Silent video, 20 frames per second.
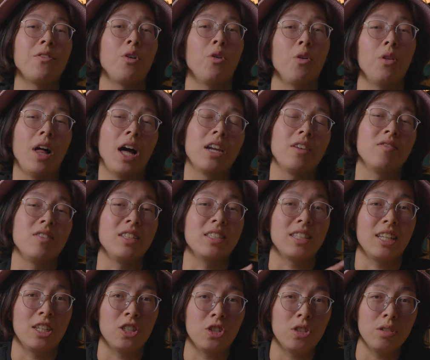a whole lot of these
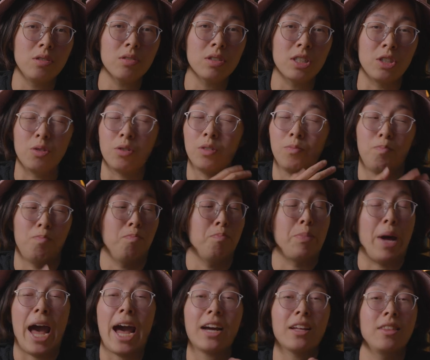issues. You can
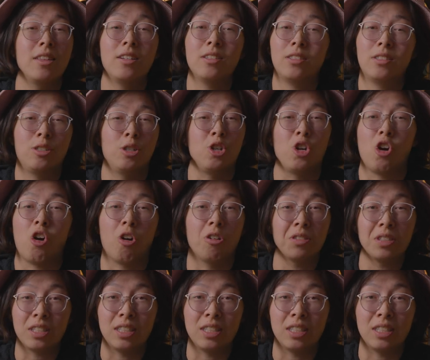pack this to your heart's